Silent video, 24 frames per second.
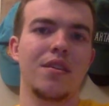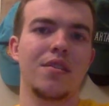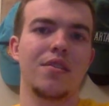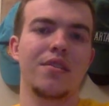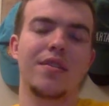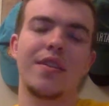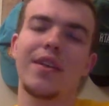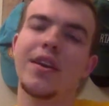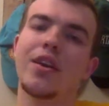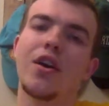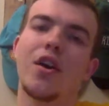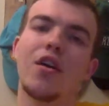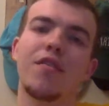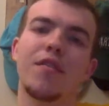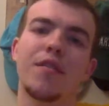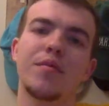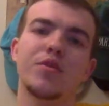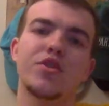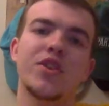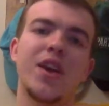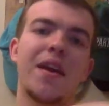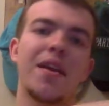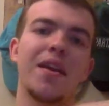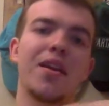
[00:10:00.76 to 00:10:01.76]
So they go from
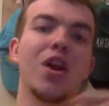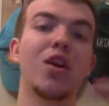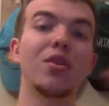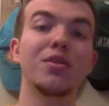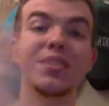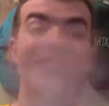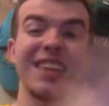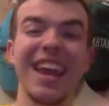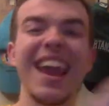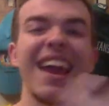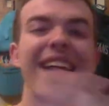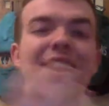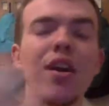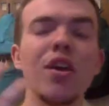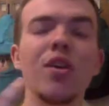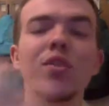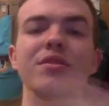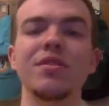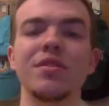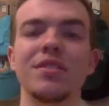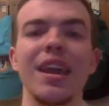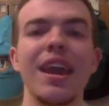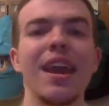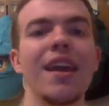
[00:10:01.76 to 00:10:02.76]
shouting, "Hosanna,
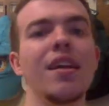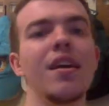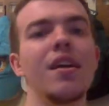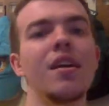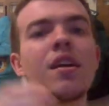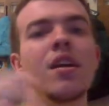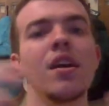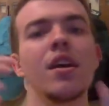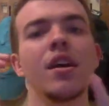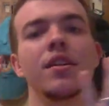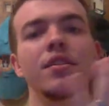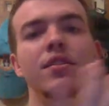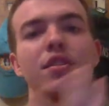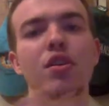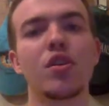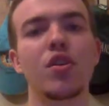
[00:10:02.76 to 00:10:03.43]
Hosanna," to